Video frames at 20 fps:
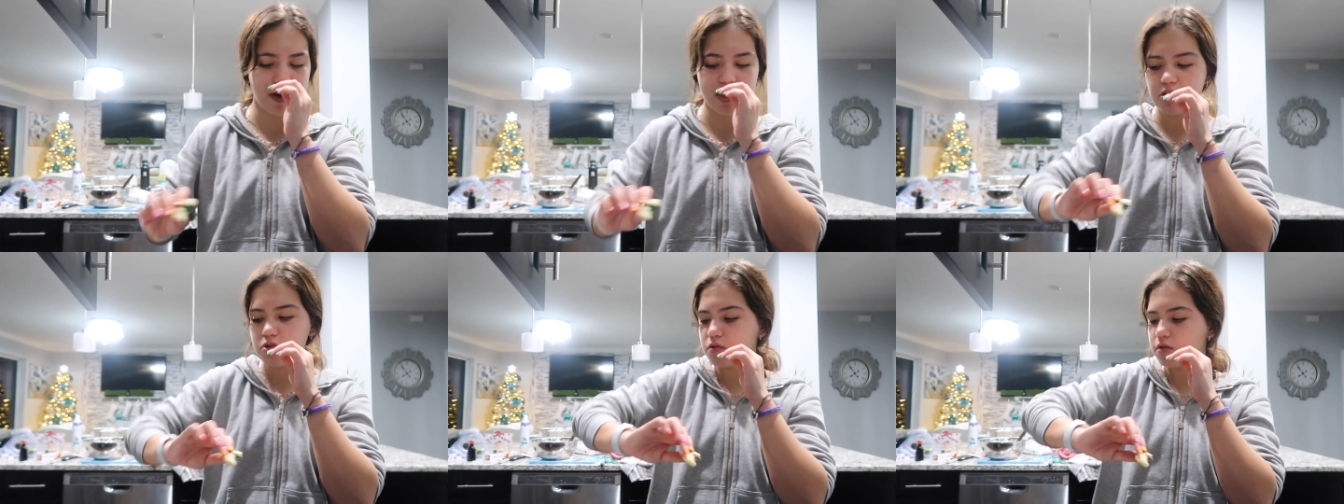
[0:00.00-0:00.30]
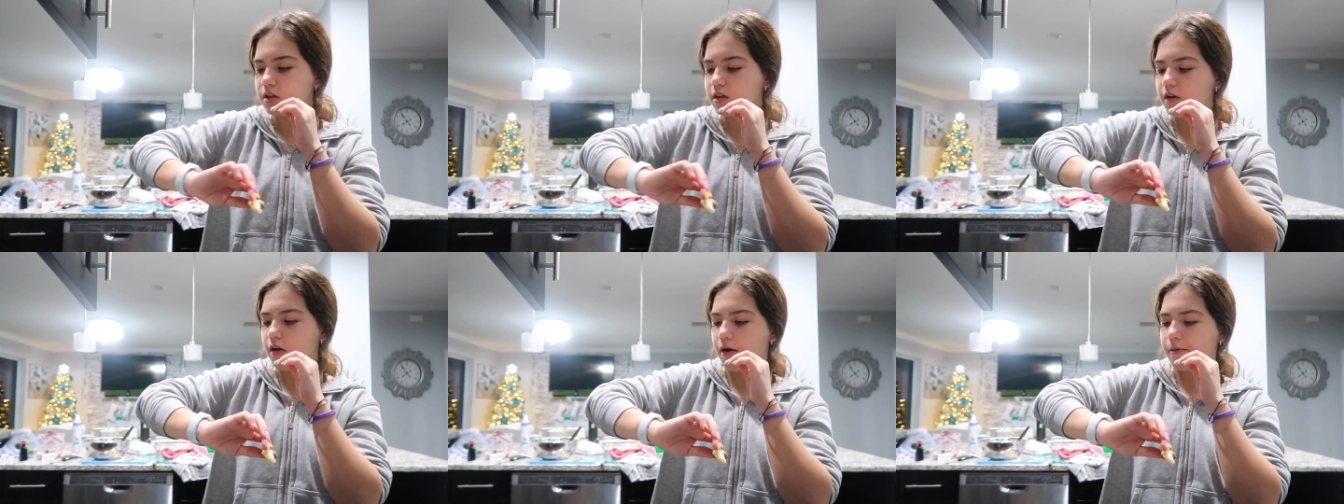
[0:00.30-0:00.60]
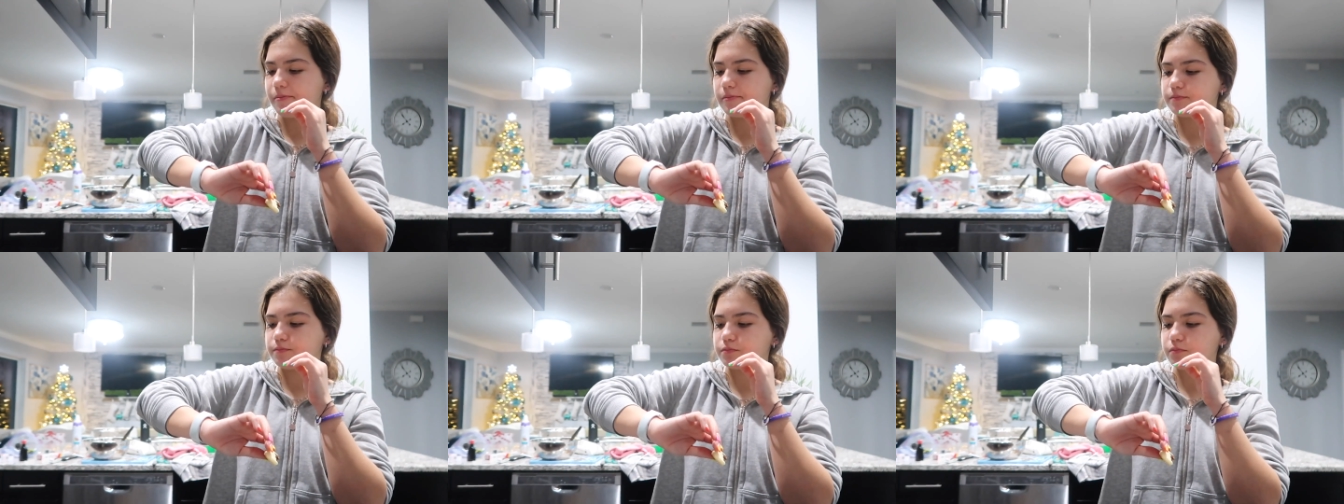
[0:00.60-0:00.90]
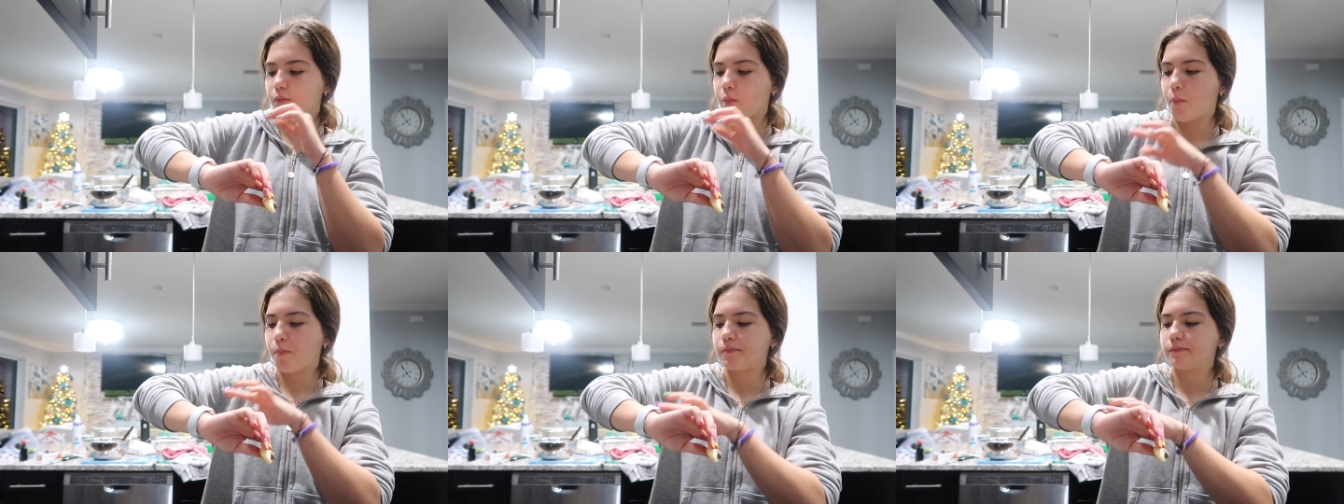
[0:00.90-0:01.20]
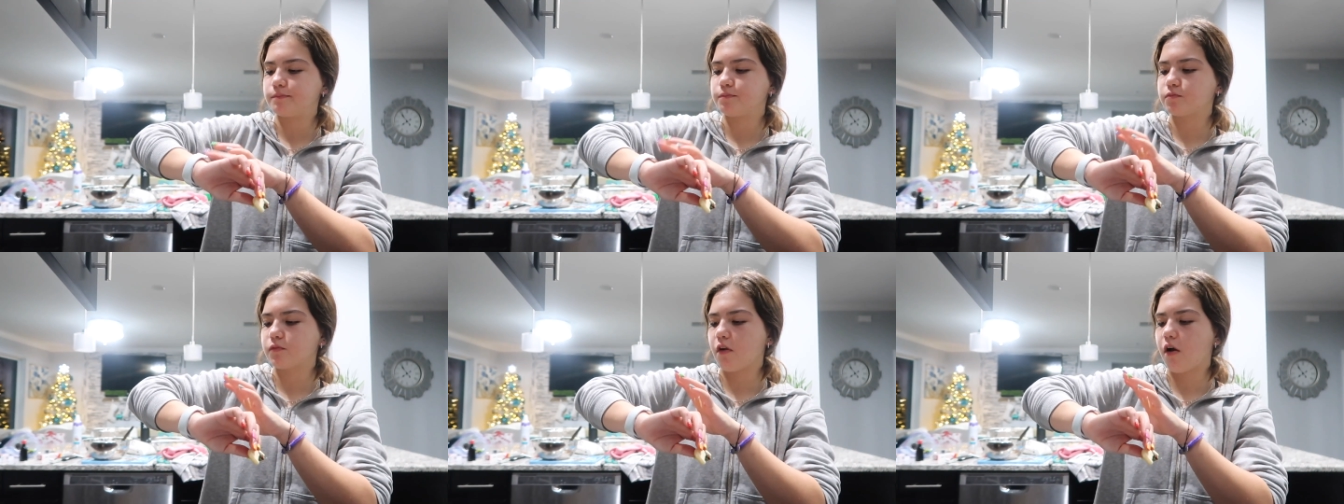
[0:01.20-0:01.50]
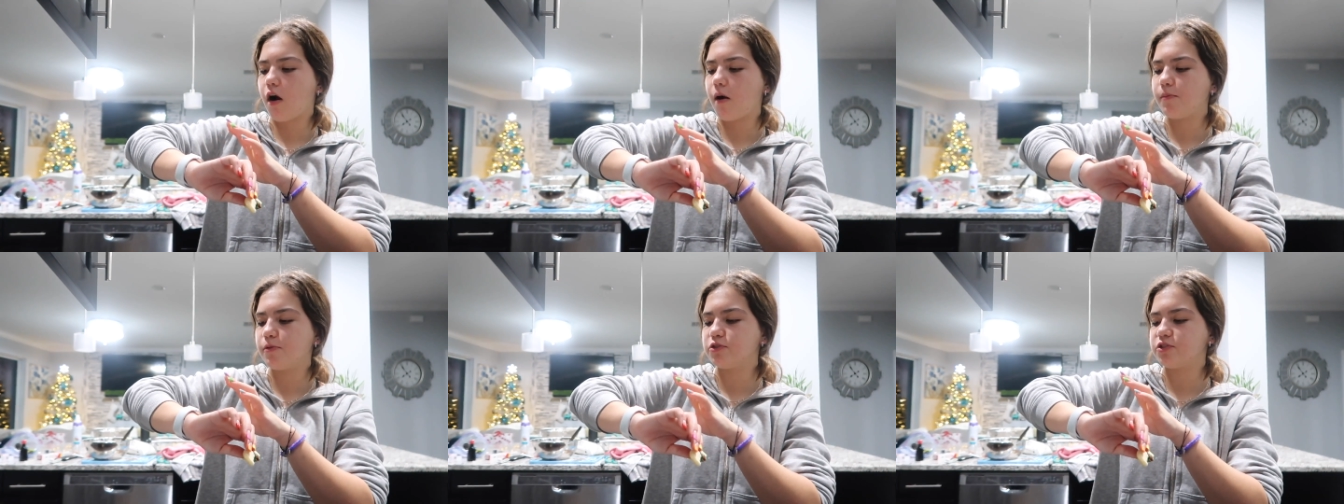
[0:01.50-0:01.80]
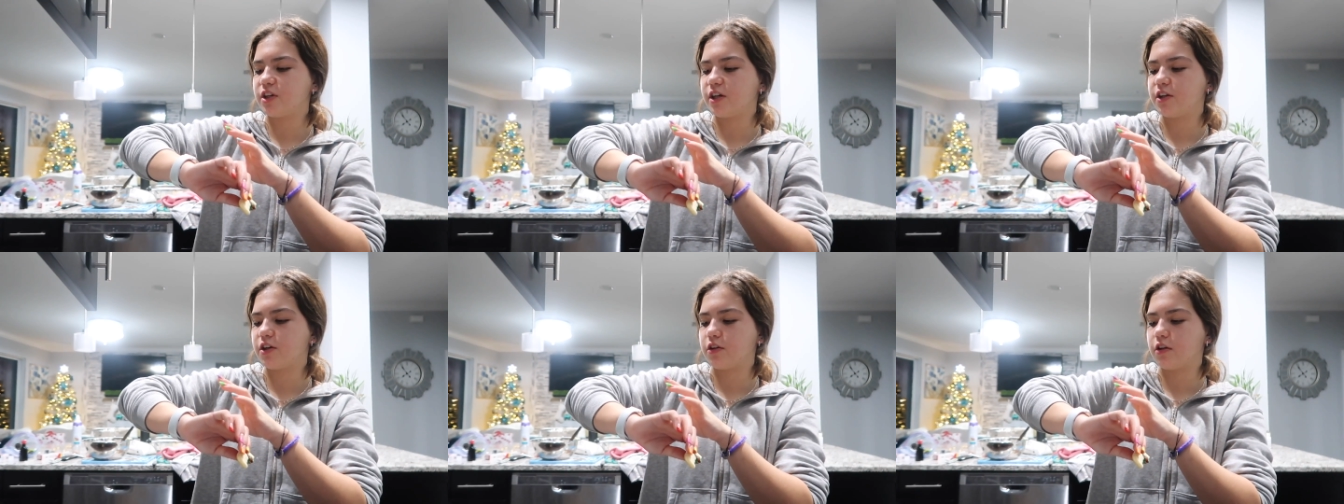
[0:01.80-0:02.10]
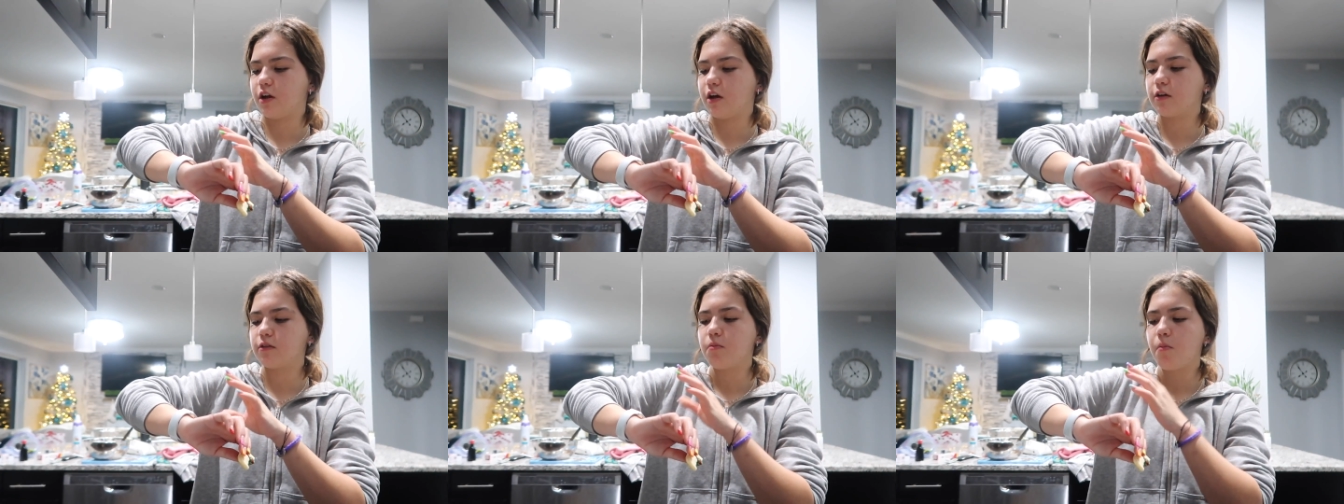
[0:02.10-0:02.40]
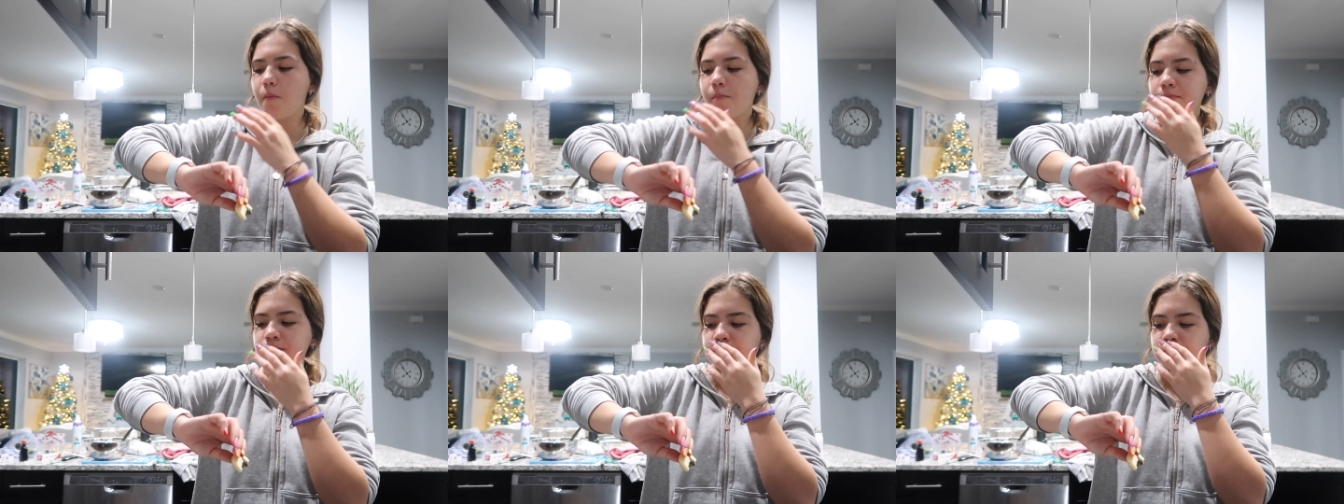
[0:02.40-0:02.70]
it's only almost eight o'clock.